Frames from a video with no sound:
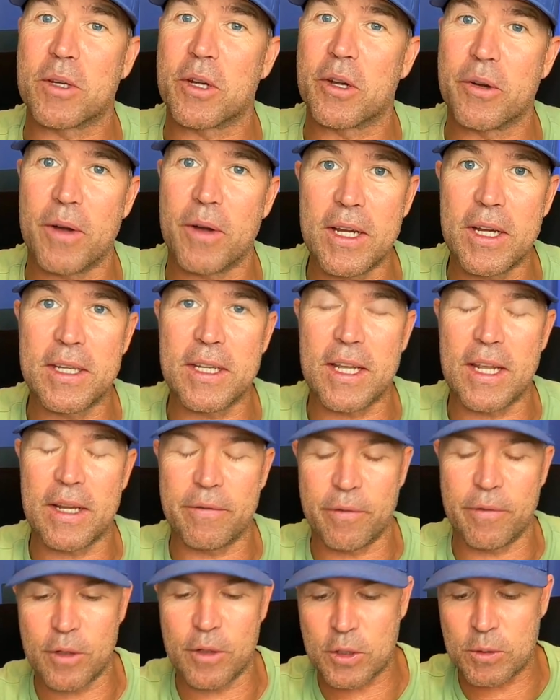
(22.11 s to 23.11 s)
Great
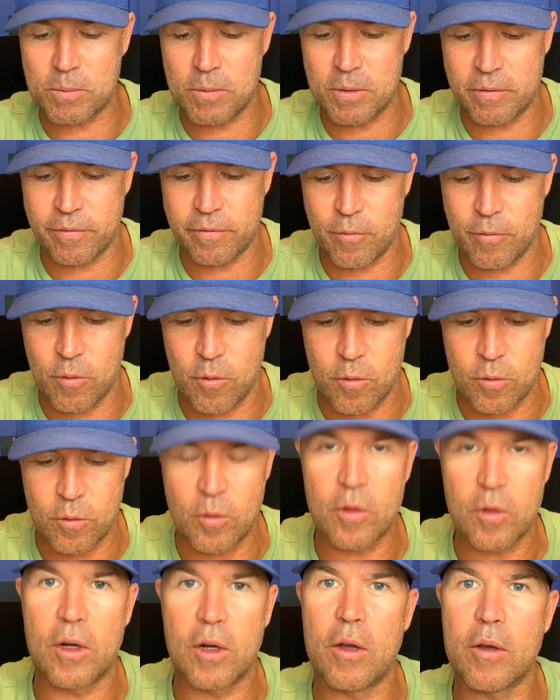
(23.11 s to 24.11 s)
advertisement
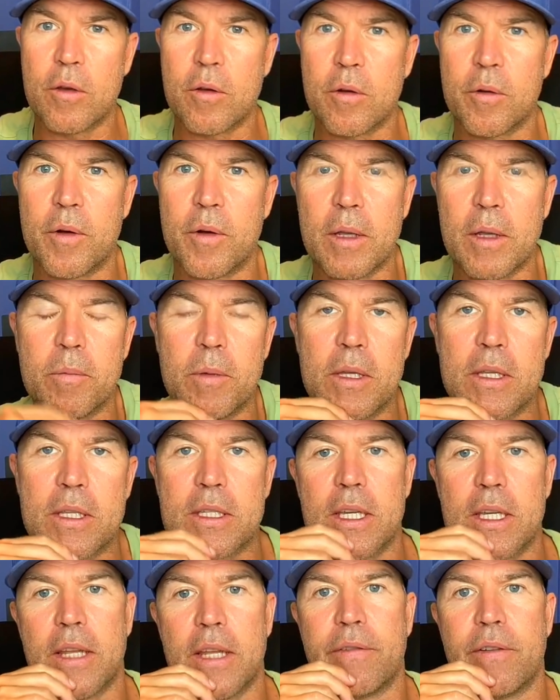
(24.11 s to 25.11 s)
for local rugby in
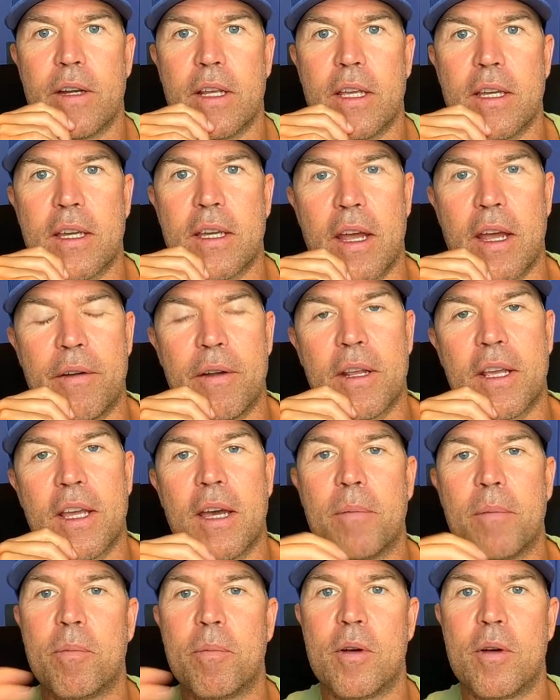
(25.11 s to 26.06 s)
South Africa, Currie Cup,